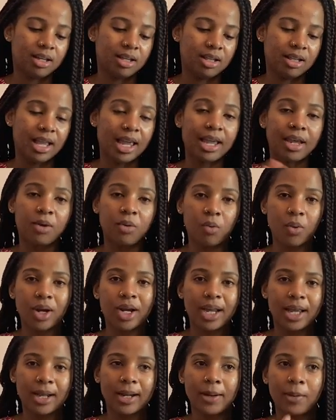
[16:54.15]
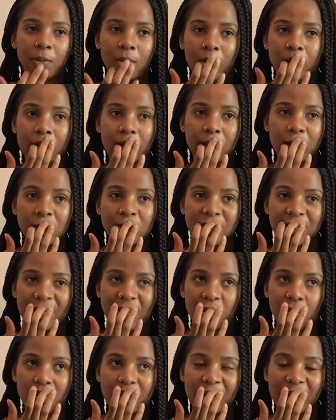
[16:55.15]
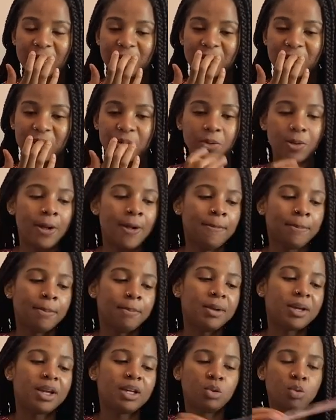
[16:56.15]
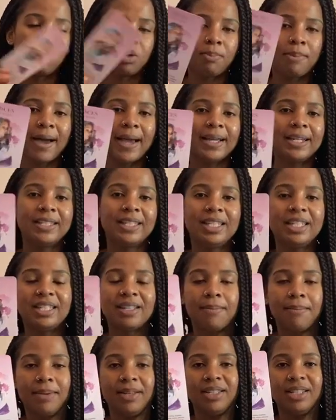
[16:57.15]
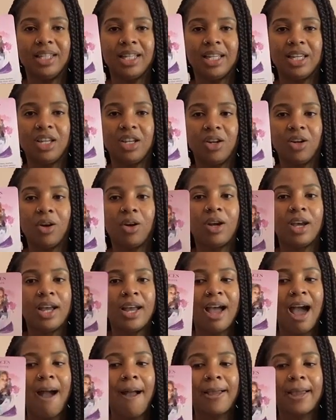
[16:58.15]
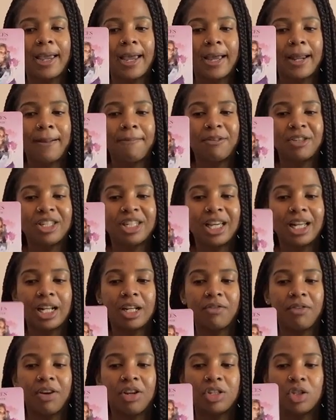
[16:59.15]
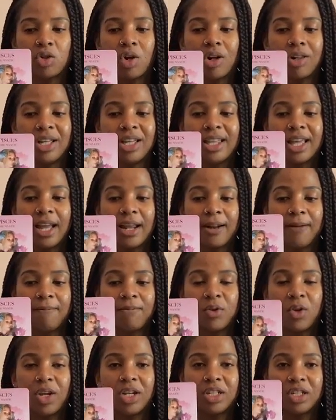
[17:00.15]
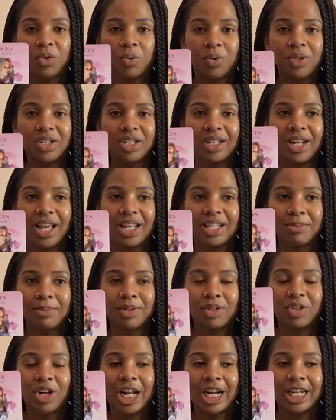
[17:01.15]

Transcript: Like, what conclusion can we come to? Because with Pisces, the mystic here, again, I'm just getting very strongly that your intuition has been trying